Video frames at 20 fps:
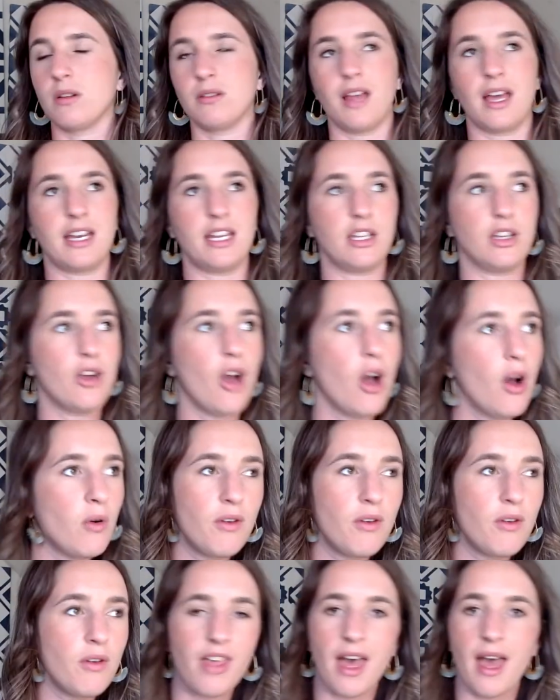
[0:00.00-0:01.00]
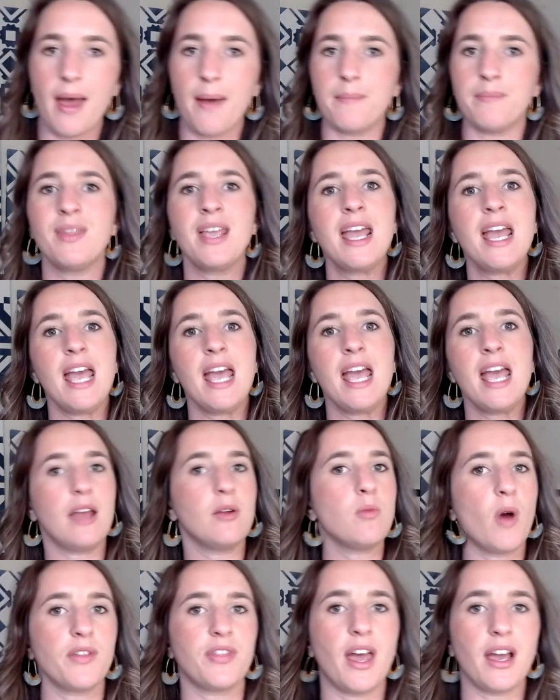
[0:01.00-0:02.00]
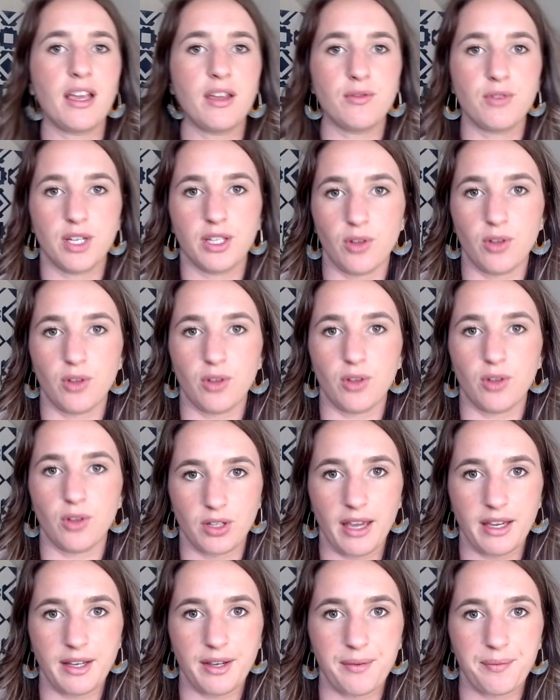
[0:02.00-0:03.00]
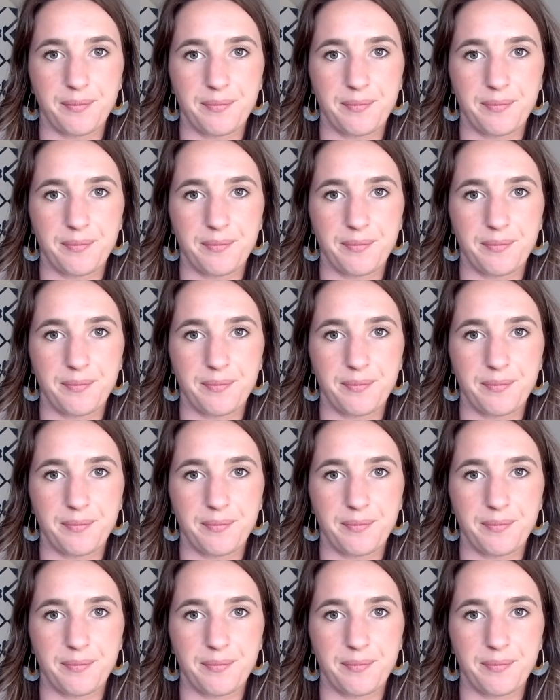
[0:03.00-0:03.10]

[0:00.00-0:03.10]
letting go of them and what that can really look like.